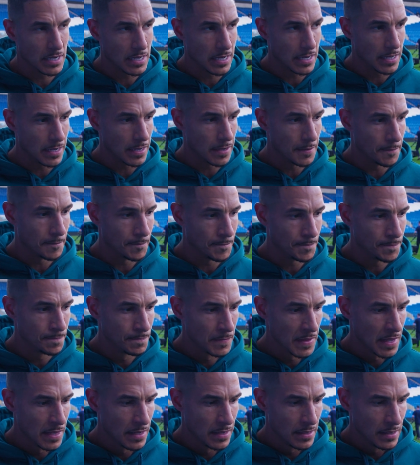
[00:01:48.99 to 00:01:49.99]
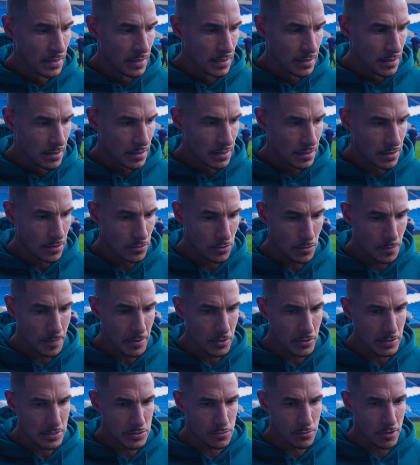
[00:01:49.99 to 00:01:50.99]
You know, the
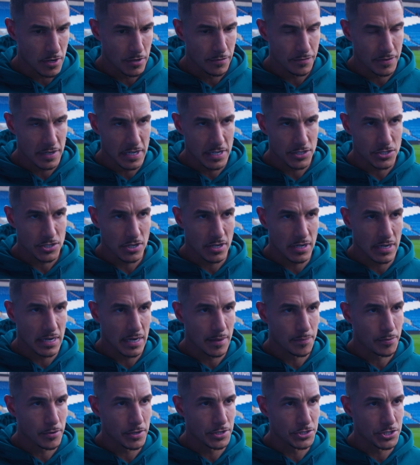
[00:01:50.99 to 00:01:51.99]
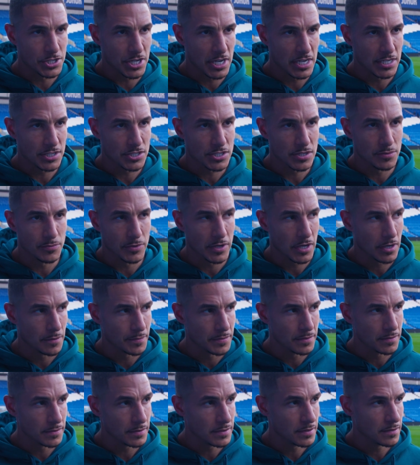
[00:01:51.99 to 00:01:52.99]
boys were over there showing their appreciation. We
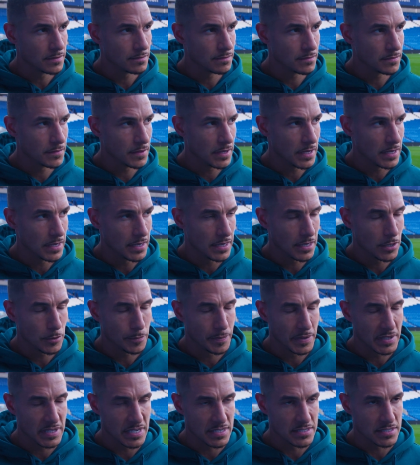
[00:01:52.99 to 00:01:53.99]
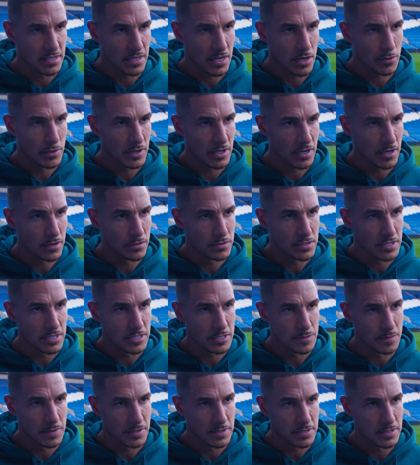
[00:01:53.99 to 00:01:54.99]
hope it doesn't go
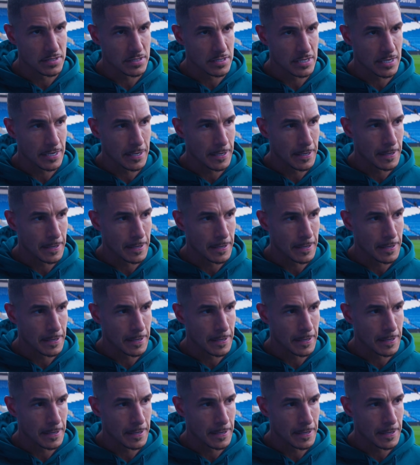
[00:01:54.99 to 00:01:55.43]
unnoticed, because